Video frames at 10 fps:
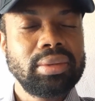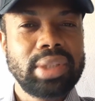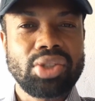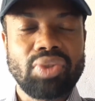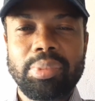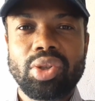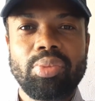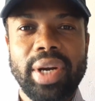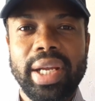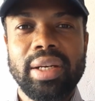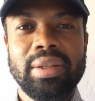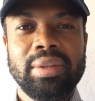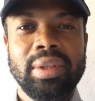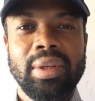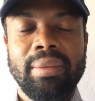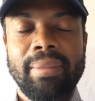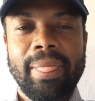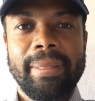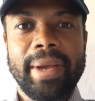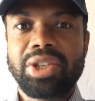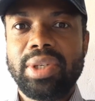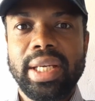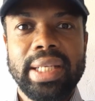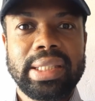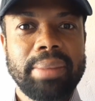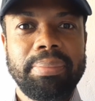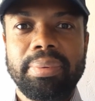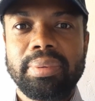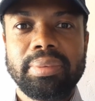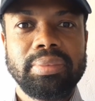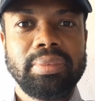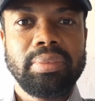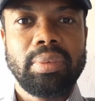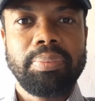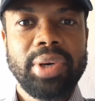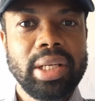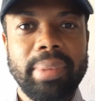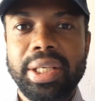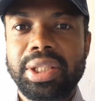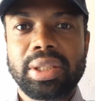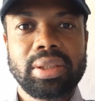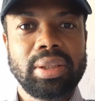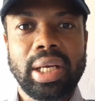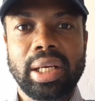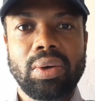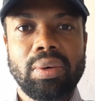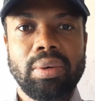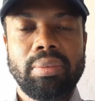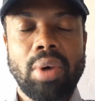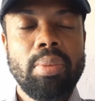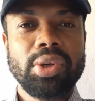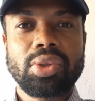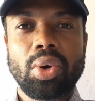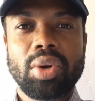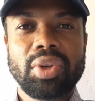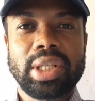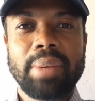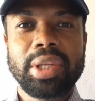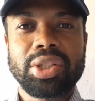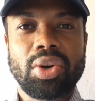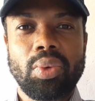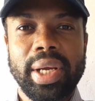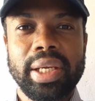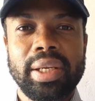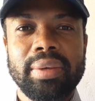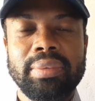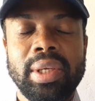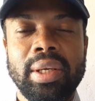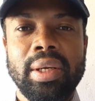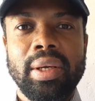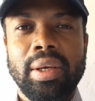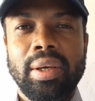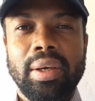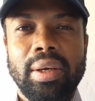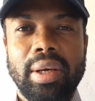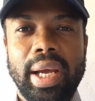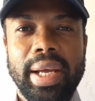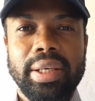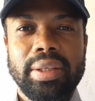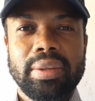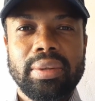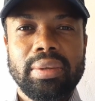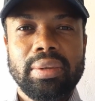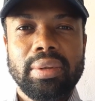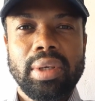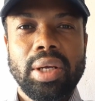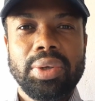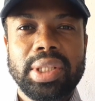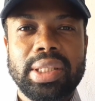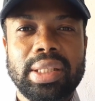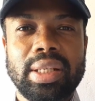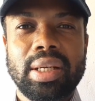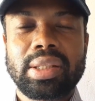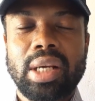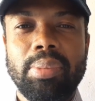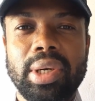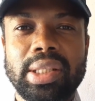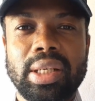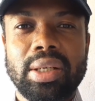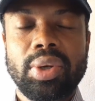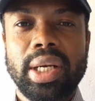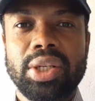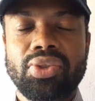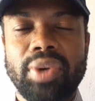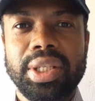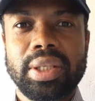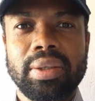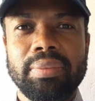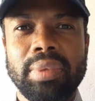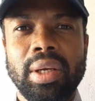disrupts your brain, actually eats up pretty much like almost all of your time that you're awake. And just as an example, as a good illustration,